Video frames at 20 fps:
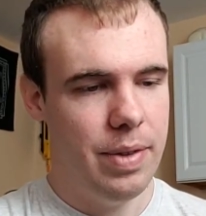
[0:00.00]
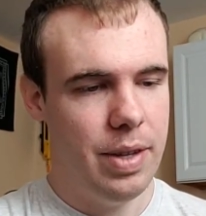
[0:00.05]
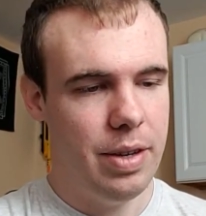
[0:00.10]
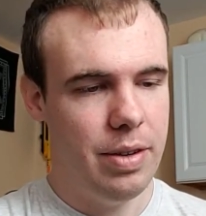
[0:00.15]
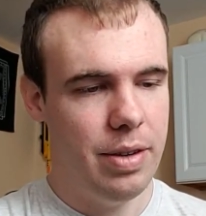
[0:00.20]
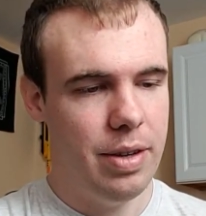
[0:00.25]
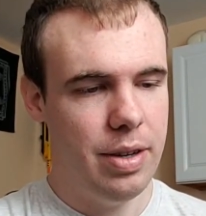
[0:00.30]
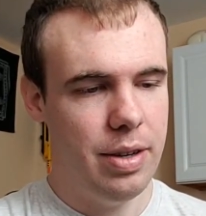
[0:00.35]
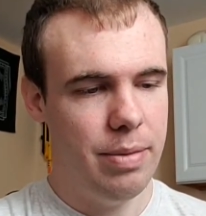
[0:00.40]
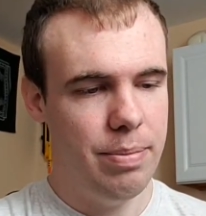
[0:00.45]

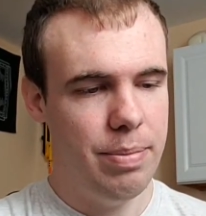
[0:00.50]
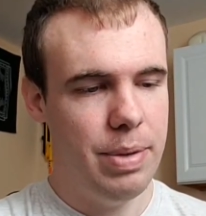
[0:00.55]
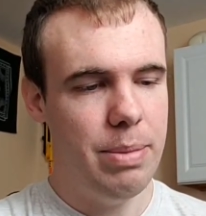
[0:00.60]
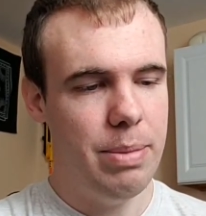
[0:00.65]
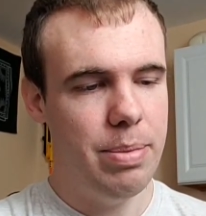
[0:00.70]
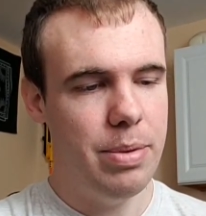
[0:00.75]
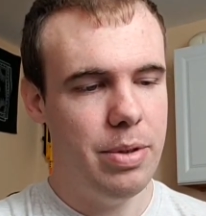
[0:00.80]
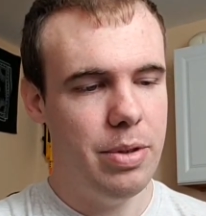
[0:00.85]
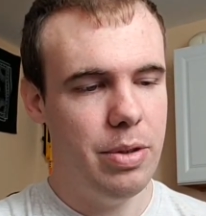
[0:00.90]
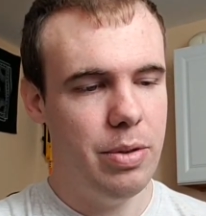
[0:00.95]
Uh,
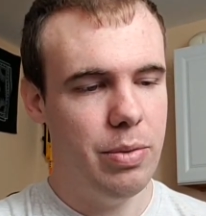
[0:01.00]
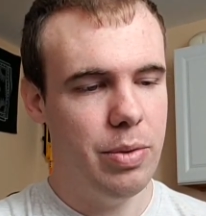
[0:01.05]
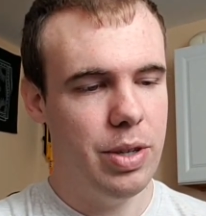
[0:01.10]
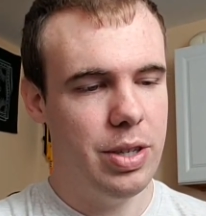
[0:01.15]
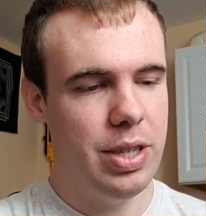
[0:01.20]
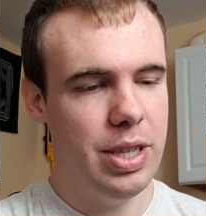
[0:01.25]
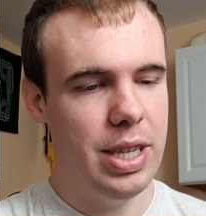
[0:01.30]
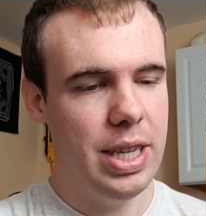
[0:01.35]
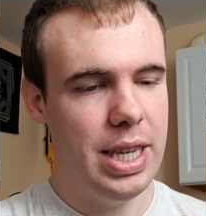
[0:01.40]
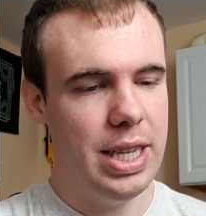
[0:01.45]
people who
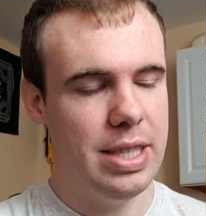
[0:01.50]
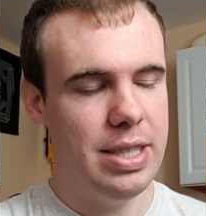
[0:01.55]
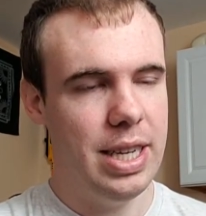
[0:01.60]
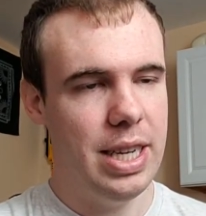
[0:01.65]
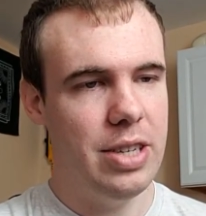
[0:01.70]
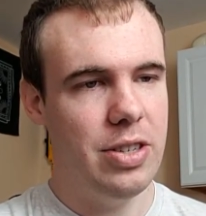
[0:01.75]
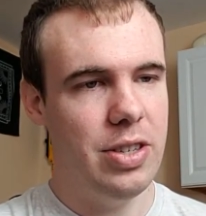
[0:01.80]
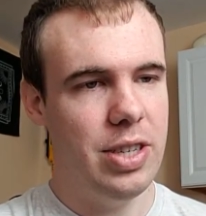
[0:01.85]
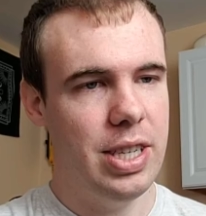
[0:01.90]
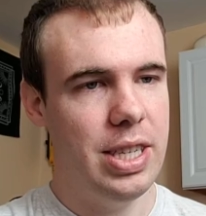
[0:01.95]
worked in
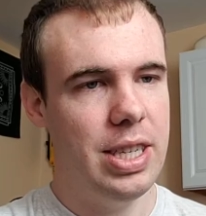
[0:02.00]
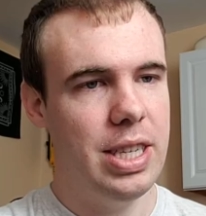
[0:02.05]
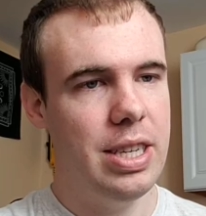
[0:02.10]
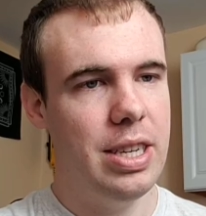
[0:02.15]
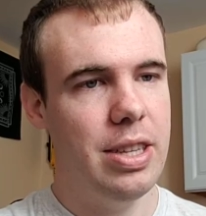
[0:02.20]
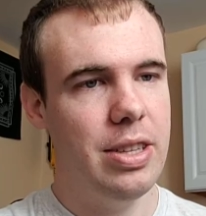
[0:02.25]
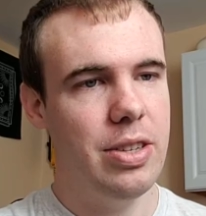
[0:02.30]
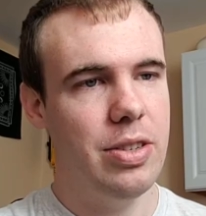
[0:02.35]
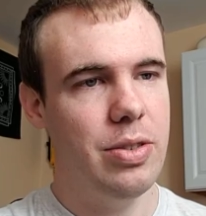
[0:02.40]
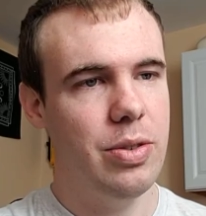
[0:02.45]
extension and
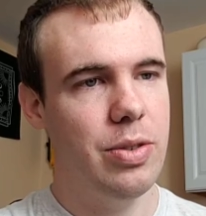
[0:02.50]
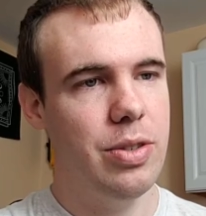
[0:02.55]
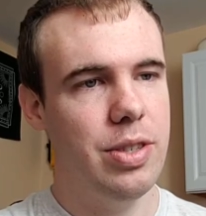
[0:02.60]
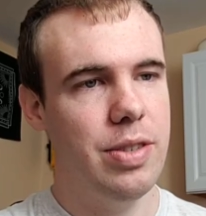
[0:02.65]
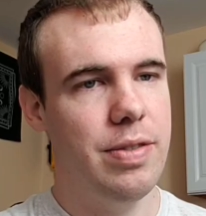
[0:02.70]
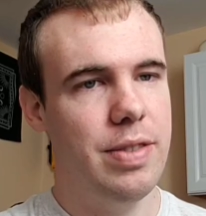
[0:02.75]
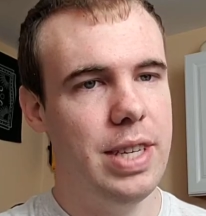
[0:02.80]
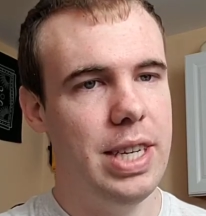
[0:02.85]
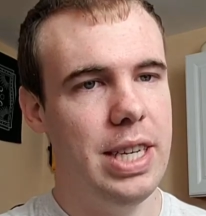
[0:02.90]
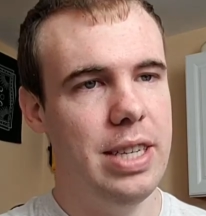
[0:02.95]
other sorts
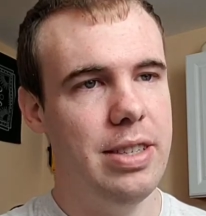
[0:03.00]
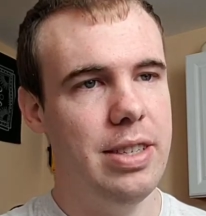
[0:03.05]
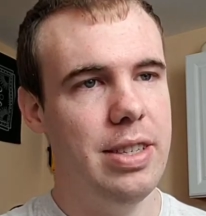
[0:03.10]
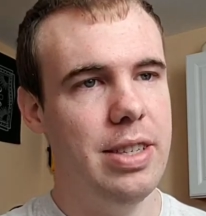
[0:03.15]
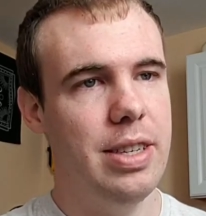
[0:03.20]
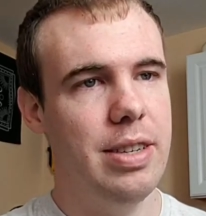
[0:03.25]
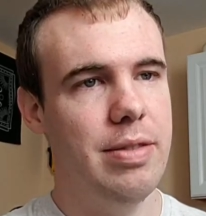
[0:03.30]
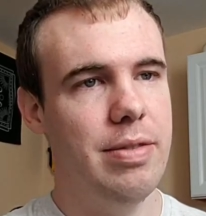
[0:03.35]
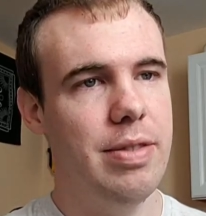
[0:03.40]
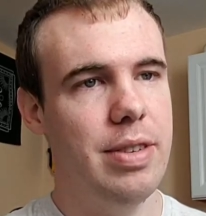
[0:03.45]
of things
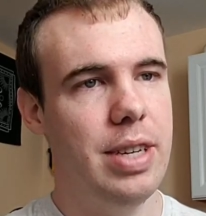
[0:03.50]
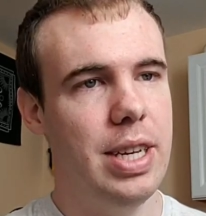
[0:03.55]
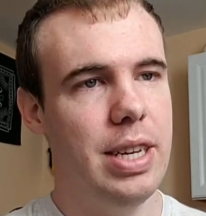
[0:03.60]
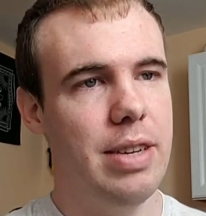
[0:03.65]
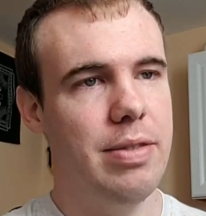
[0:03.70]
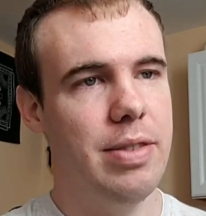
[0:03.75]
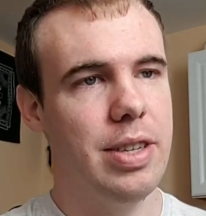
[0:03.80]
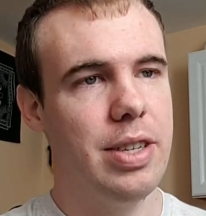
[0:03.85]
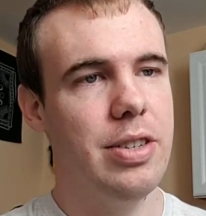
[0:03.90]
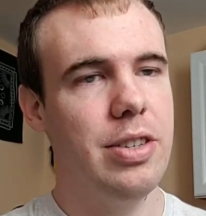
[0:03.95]
and have,
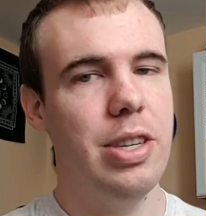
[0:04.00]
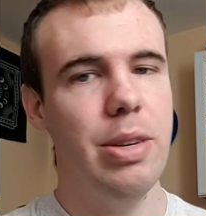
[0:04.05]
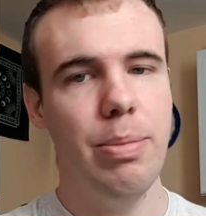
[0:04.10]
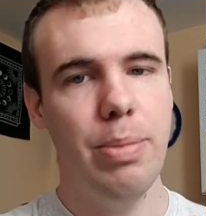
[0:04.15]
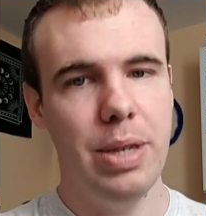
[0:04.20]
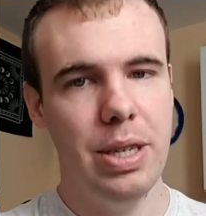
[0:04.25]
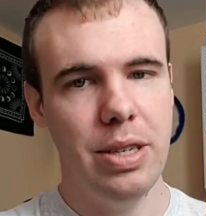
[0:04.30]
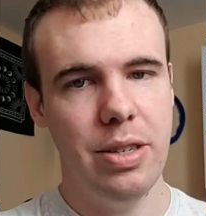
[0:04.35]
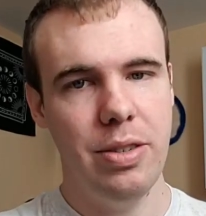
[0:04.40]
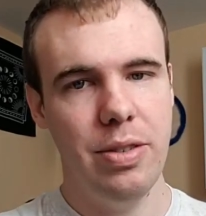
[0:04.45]
have
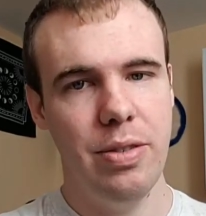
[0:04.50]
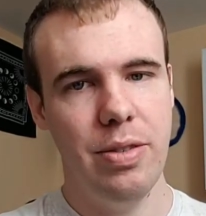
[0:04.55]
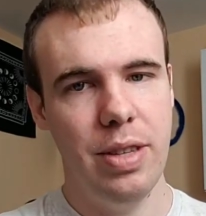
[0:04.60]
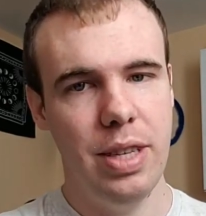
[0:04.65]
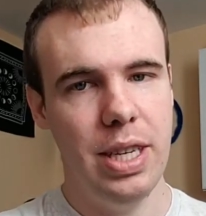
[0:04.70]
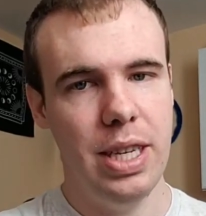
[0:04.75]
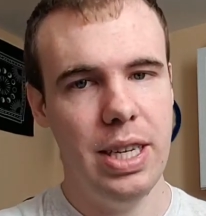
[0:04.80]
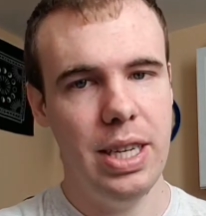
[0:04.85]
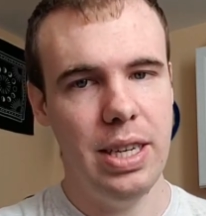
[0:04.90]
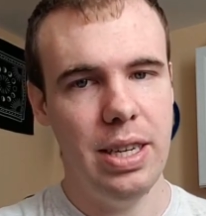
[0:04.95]
contributed to
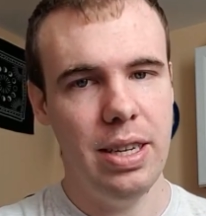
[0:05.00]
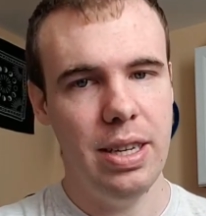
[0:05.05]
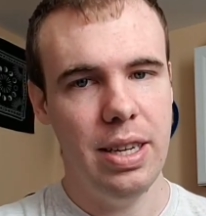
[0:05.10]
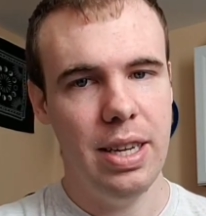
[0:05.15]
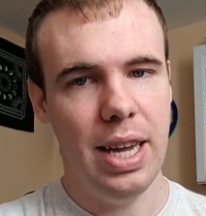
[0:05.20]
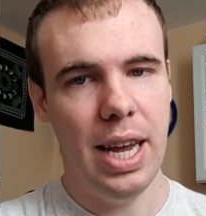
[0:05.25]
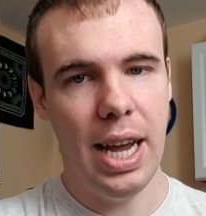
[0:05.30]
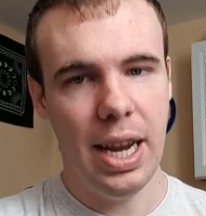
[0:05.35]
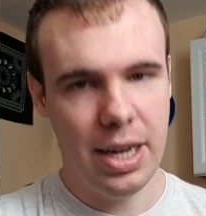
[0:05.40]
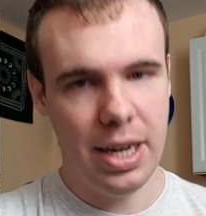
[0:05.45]
the
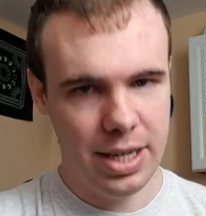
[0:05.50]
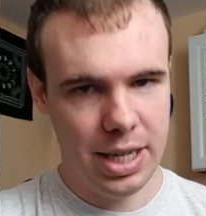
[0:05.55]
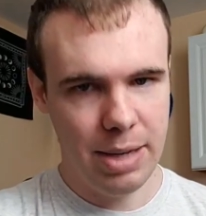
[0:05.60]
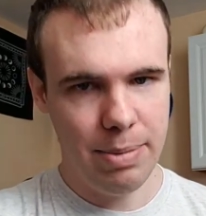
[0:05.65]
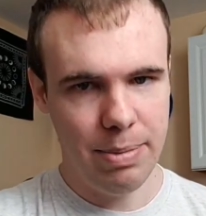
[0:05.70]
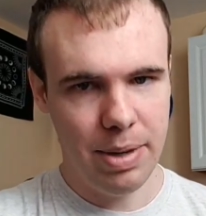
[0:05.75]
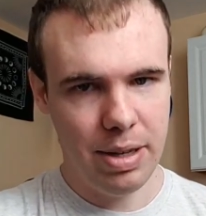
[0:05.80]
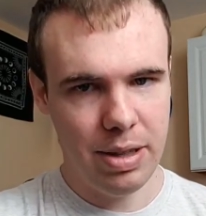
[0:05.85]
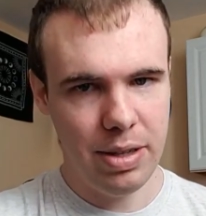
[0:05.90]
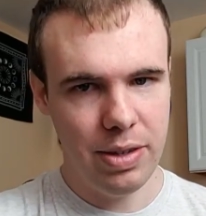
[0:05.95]

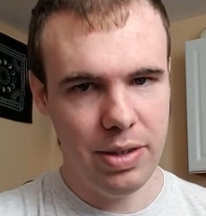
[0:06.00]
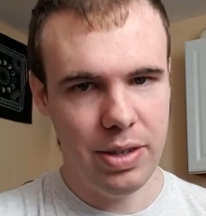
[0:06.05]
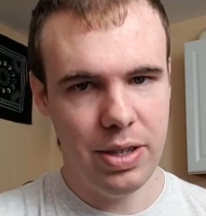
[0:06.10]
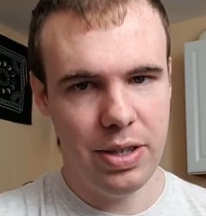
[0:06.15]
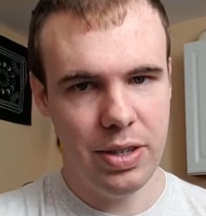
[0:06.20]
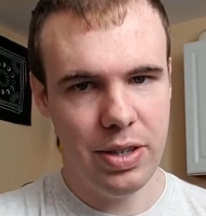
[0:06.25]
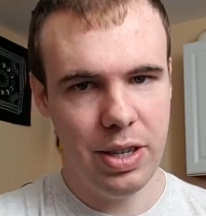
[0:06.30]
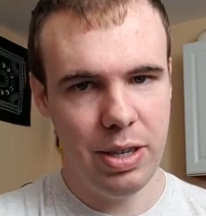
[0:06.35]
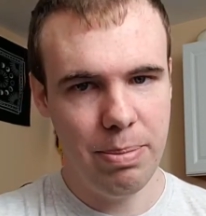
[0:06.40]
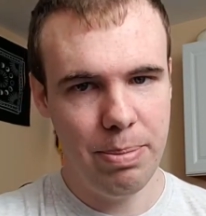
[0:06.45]
academic
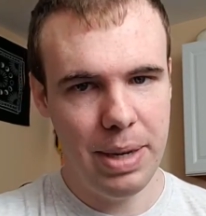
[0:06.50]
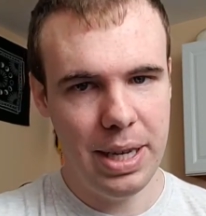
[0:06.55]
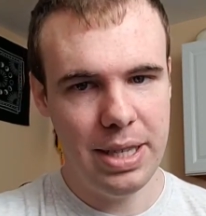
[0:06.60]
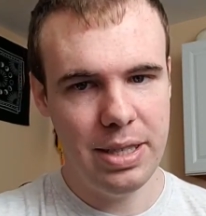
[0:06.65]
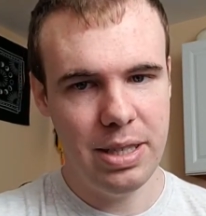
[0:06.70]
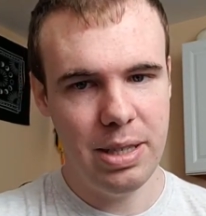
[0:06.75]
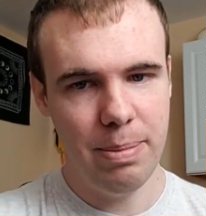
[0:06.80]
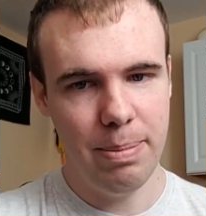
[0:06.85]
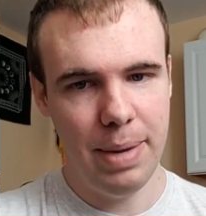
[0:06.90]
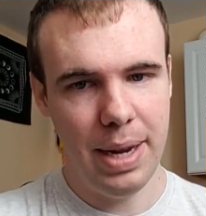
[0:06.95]
literature on
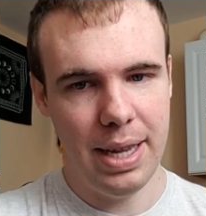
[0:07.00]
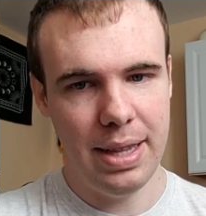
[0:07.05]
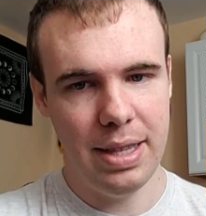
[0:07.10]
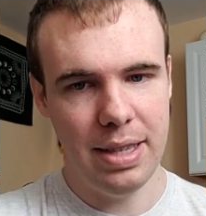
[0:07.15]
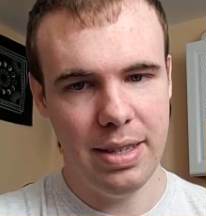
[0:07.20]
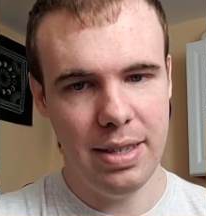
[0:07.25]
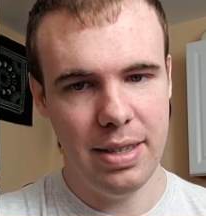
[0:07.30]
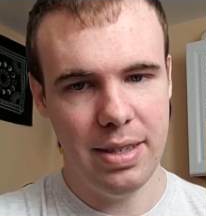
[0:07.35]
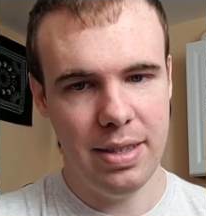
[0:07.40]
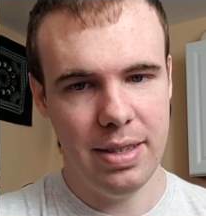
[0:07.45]
pests and
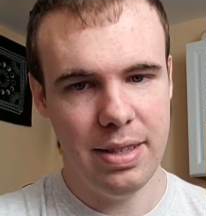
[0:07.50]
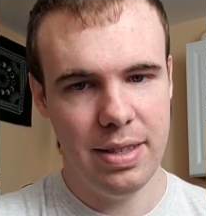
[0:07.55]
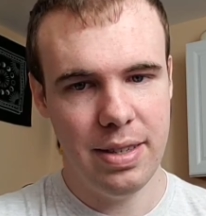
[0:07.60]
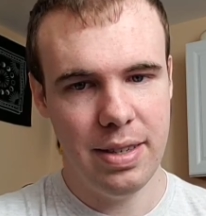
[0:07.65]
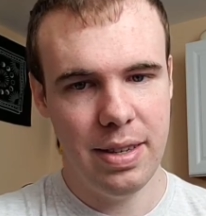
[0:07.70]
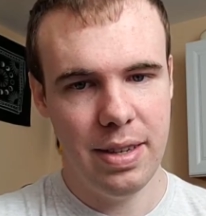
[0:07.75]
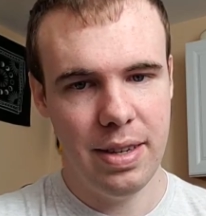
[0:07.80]
pathogens.